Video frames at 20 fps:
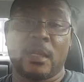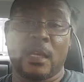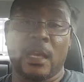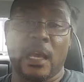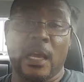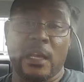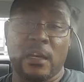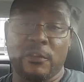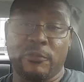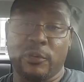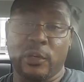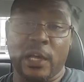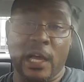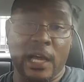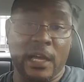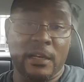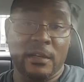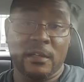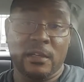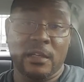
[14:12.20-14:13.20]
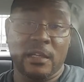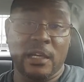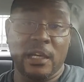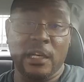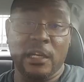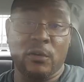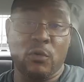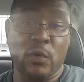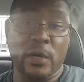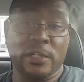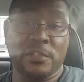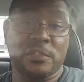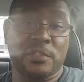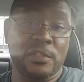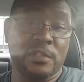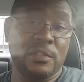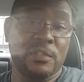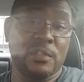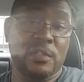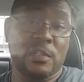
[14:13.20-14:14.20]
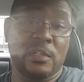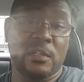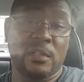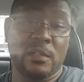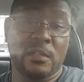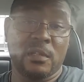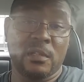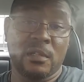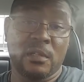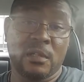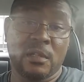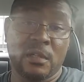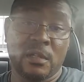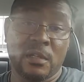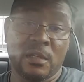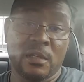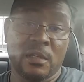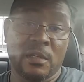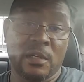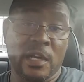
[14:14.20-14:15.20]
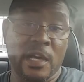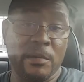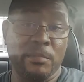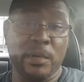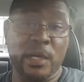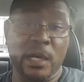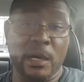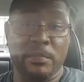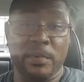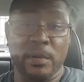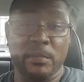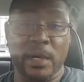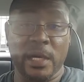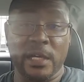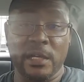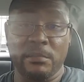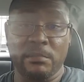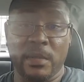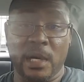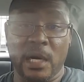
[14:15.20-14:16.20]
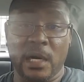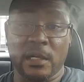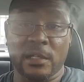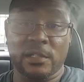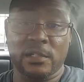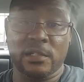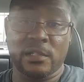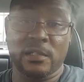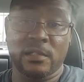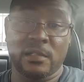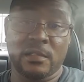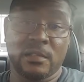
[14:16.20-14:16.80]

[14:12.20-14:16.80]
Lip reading: And if you got any questions, hit me up in my inbox.